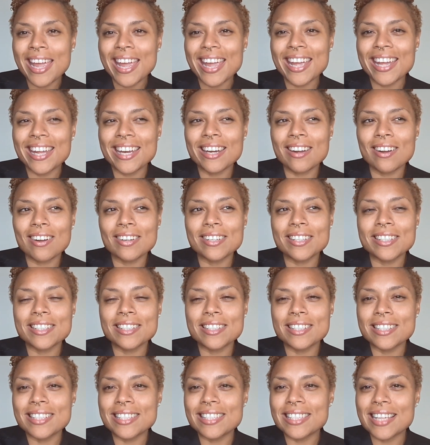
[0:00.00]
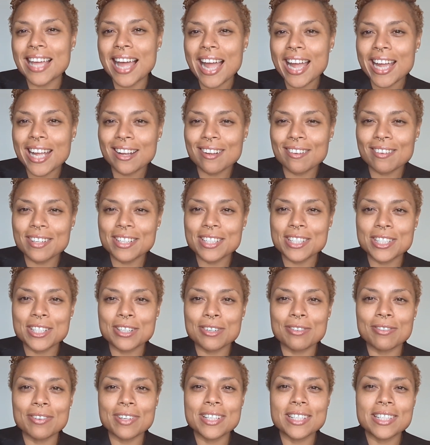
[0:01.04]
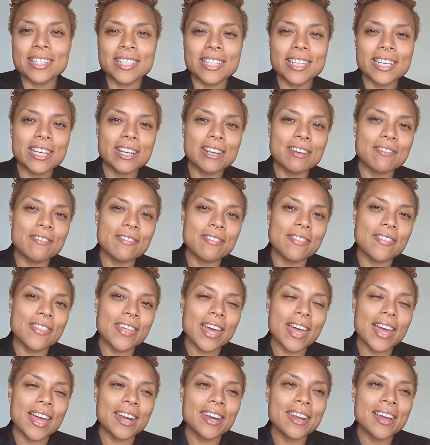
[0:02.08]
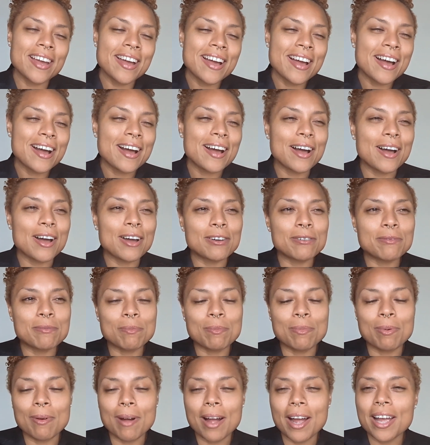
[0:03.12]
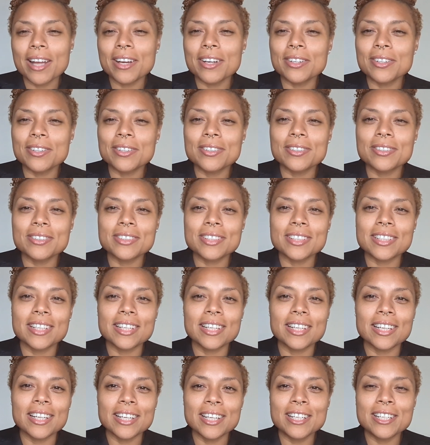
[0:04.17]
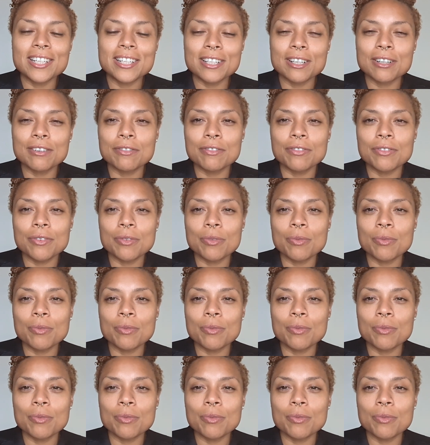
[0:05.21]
and our desires to receive that unbridled love,